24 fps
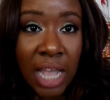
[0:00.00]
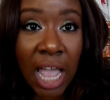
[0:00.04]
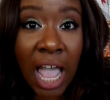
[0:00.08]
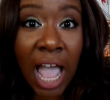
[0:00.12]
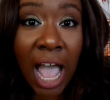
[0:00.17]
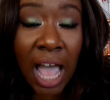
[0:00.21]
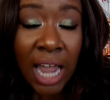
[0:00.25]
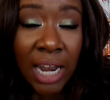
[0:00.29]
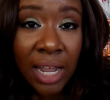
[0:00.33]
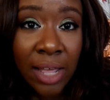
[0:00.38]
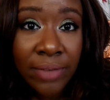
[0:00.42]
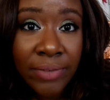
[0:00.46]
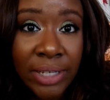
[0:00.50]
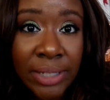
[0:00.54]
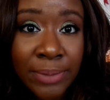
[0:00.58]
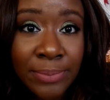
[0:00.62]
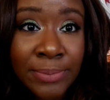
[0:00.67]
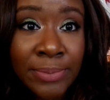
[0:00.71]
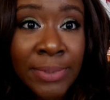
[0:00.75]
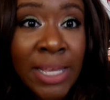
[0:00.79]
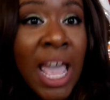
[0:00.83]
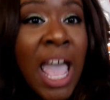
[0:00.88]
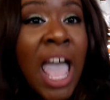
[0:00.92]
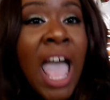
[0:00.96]
I love it.
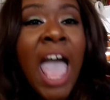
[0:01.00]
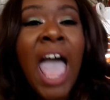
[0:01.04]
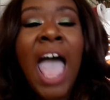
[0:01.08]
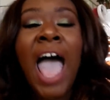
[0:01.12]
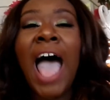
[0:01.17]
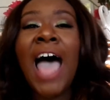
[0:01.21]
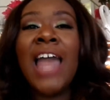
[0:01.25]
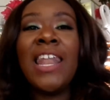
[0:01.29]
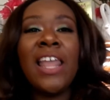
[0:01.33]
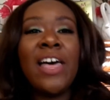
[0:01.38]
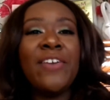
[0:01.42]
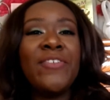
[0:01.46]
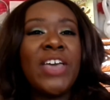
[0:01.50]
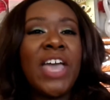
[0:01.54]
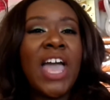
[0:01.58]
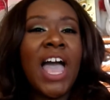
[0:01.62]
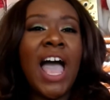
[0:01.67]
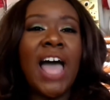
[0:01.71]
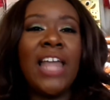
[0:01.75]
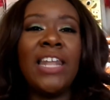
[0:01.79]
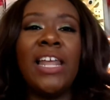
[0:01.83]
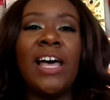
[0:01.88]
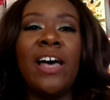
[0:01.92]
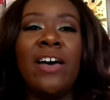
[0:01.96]
I love it.
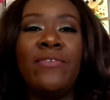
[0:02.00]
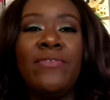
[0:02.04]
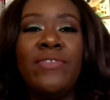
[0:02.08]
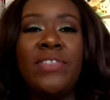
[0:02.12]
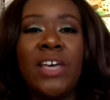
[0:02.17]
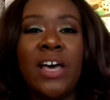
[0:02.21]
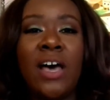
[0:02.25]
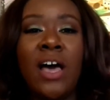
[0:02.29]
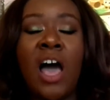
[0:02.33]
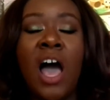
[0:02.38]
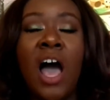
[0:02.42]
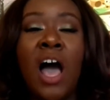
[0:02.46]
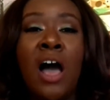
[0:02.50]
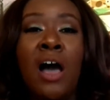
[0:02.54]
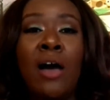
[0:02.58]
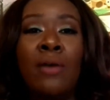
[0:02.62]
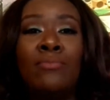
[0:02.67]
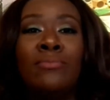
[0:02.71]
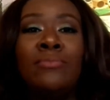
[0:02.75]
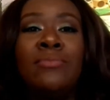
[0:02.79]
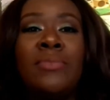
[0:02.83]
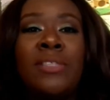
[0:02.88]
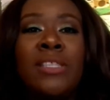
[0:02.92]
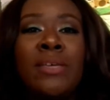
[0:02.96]
I love
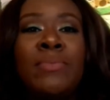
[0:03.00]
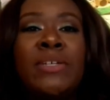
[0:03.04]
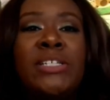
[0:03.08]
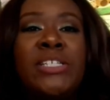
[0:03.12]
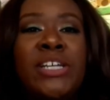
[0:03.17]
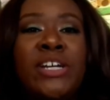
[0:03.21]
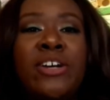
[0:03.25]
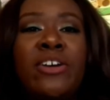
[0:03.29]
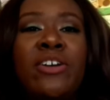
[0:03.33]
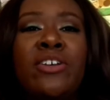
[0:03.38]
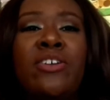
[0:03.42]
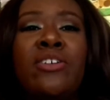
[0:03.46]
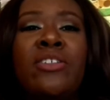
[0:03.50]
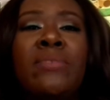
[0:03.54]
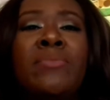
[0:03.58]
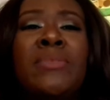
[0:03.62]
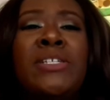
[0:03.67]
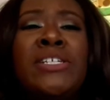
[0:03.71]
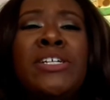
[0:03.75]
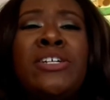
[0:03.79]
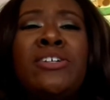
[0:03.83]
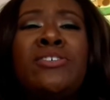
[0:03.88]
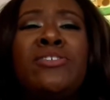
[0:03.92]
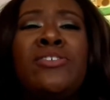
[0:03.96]
the material. The
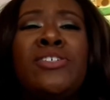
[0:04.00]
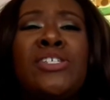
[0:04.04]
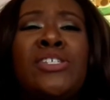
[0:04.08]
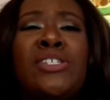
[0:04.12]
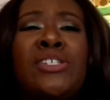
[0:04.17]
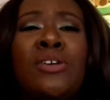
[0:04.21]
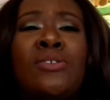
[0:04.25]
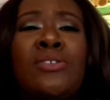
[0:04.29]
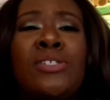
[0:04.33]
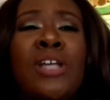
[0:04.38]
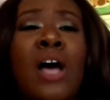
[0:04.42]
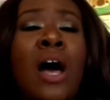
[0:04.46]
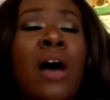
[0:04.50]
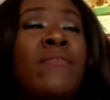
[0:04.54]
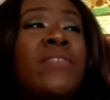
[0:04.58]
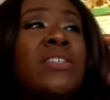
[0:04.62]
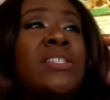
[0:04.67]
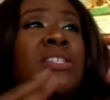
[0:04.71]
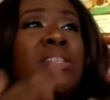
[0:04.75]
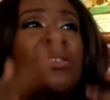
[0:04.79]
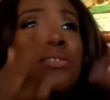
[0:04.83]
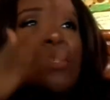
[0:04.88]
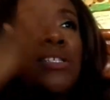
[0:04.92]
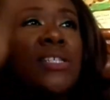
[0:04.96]
material is so soft.
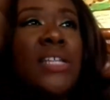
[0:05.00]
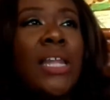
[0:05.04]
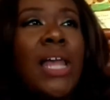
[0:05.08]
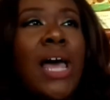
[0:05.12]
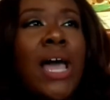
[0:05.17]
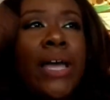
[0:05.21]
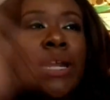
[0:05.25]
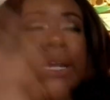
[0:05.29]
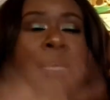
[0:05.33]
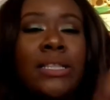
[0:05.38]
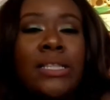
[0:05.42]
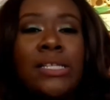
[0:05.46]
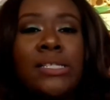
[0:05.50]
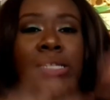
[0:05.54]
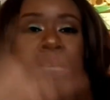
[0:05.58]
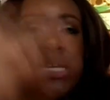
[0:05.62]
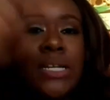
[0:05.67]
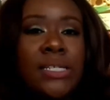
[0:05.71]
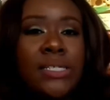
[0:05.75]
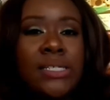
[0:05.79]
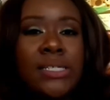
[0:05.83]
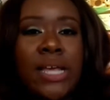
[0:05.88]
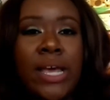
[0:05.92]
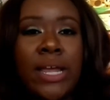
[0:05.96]
Excuse the lighting. The sun
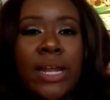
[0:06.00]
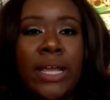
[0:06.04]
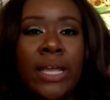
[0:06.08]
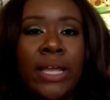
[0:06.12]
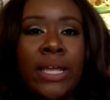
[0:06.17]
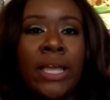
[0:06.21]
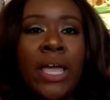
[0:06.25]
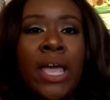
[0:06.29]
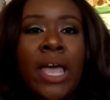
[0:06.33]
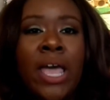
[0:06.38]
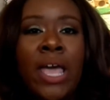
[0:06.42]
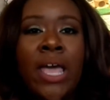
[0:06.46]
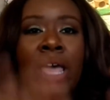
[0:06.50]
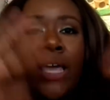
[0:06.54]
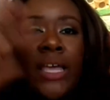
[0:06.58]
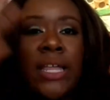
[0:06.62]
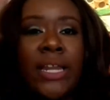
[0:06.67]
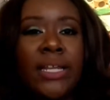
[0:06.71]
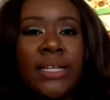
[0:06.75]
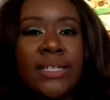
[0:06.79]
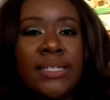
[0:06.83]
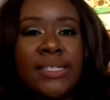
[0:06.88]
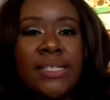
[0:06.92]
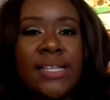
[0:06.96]
is setting. It
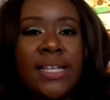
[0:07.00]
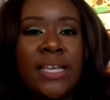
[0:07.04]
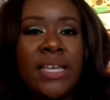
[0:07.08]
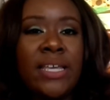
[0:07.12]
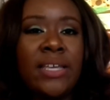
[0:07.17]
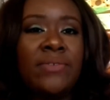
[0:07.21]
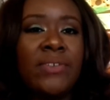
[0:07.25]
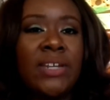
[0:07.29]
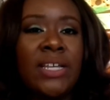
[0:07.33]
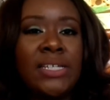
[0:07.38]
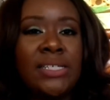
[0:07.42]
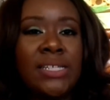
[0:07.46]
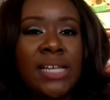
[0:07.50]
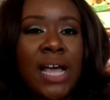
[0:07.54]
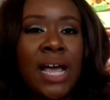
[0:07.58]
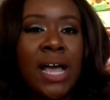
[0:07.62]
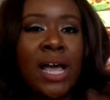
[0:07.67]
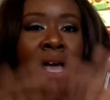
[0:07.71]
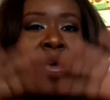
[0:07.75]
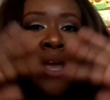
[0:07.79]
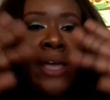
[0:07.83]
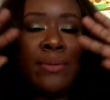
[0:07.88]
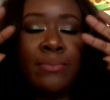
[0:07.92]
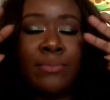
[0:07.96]
is the evening
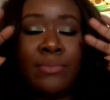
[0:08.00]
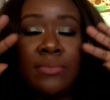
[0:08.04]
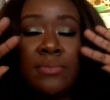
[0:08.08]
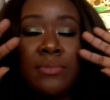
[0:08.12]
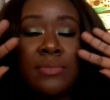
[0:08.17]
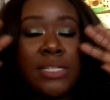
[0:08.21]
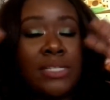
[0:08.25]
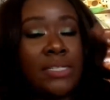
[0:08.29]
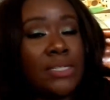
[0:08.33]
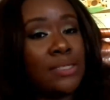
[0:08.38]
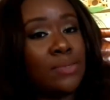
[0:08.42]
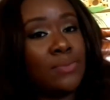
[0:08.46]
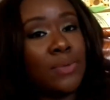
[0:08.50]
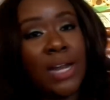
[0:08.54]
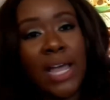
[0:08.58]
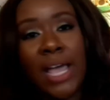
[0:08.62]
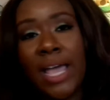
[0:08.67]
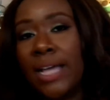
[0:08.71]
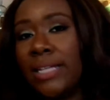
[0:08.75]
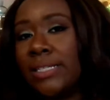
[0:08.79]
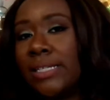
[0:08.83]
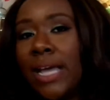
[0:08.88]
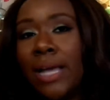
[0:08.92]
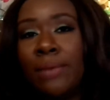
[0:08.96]
time. This is when I
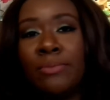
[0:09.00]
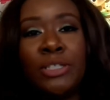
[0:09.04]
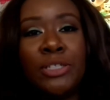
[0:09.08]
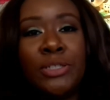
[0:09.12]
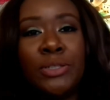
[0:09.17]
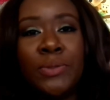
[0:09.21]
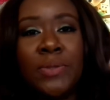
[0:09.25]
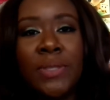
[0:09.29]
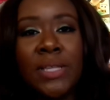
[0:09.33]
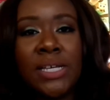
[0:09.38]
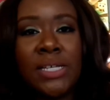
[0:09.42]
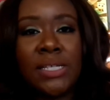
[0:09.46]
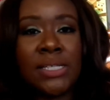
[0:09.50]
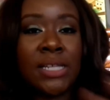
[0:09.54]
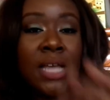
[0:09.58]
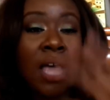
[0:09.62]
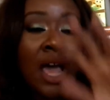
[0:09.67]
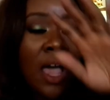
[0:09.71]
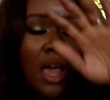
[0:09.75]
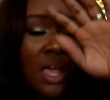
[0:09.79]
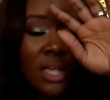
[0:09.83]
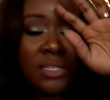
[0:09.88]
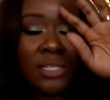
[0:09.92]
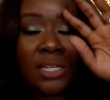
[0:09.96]
had time to do this.
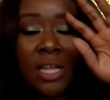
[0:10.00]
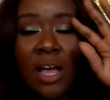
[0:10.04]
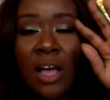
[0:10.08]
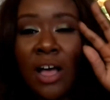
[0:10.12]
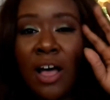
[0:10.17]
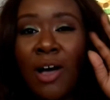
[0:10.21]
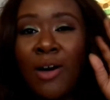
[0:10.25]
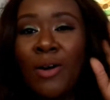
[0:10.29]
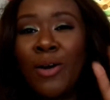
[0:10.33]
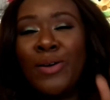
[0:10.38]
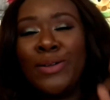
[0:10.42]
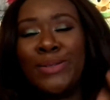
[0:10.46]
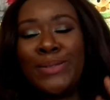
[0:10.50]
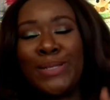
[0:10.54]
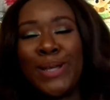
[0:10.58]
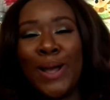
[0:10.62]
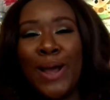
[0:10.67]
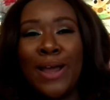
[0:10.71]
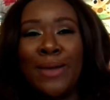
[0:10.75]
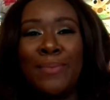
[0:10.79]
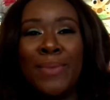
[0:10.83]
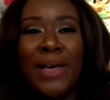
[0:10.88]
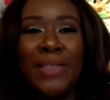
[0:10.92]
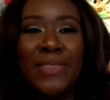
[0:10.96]
So
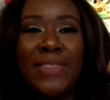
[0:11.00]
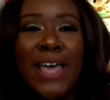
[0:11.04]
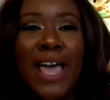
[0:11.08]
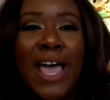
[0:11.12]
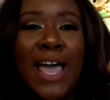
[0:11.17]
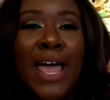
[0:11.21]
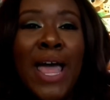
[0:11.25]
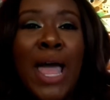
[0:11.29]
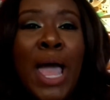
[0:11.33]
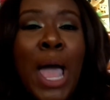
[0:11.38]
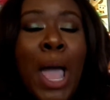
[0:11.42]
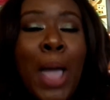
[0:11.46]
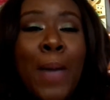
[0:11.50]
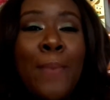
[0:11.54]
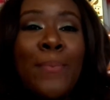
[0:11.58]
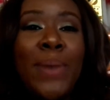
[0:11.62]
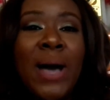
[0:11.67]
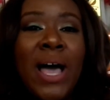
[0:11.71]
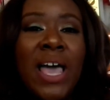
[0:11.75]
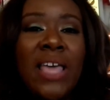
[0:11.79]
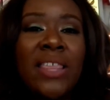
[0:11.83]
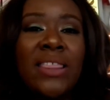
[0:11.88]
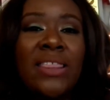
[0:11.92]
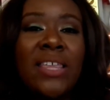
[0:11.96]
sorry about that.
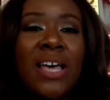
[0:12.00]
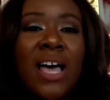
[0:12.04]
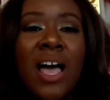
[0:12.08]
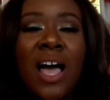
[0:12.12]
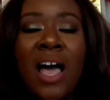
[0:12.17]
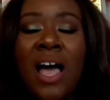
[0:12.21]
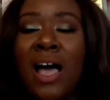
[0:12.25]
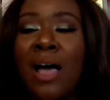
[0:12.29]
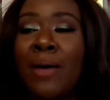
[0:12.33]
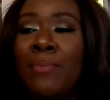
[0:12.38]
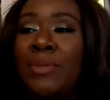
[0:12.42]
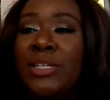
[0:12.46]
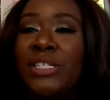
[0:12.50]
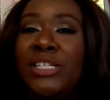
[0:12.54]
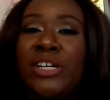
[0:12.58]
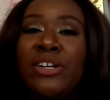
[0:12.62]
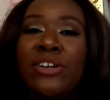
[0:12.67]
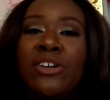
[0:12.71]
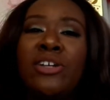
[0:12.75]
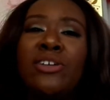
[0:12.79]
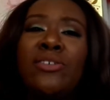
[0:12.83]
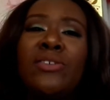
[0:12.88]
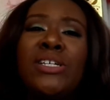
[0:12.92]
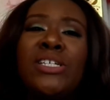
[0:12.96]
But the
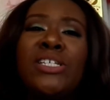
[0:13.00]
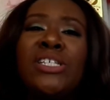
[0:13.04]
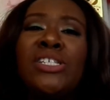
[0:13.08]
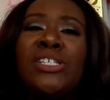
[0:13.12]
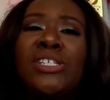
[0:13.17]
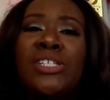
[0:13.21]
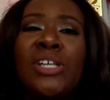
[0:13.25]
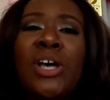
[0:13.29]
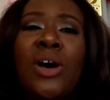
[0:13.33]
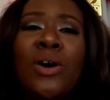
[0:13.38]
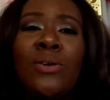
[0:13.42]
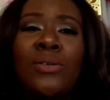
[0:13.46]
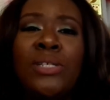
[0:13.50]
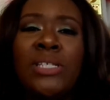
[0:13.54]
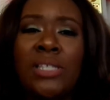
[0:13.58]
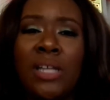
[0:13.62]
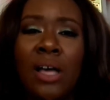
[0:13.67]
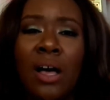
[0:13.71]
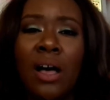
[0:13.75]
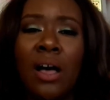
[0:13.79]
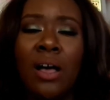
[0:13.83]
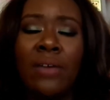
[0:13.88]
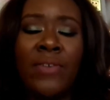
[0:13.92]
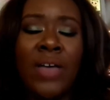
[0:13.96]
material is so
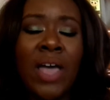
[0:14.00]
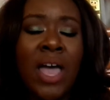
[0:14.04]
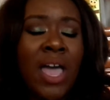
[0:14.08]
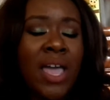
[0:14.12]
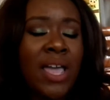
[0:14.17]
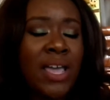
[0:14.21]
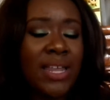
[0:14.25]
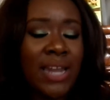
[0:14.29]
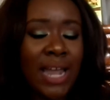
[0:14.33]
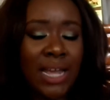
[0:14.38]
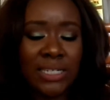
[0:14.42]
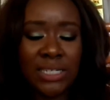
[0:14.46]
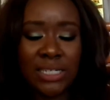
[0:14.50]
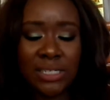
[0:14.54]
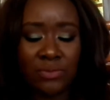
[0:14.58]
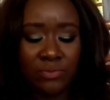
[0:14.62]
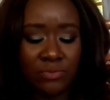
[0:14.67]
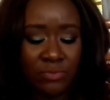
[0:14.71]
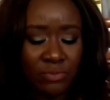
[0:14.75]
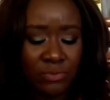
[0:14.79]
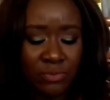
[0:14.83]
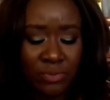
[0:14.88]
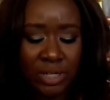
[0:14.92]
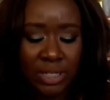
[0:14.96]
soft, and I just
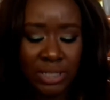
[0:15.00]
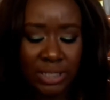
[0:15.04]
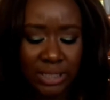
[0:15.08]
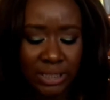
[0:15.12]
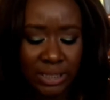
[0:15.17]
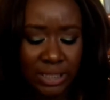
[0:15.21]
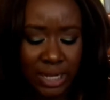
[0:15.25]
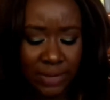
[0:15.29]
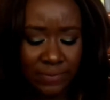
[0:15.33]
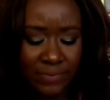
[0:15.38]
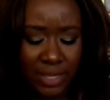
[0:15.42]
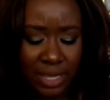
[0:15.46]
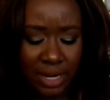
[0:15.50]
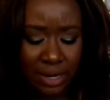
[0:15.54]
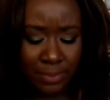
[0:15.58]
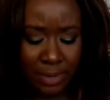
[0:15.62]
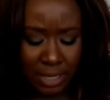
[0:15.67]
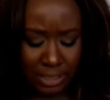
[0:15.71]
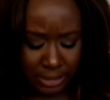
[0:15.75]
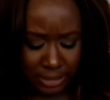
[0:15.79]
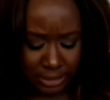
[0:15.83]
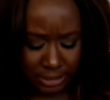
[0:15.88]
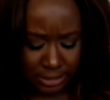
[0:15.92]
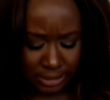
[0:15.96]
really love that
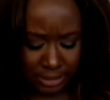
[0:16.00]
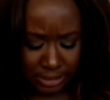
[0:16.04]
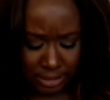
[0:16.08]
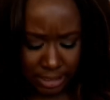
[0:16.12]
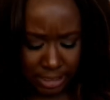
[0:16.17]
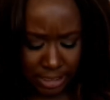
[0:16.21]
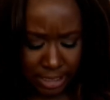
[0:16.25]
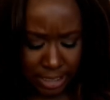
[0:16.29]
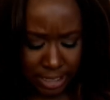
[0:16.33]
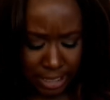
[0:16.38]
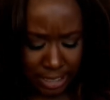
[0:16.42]
about this tee.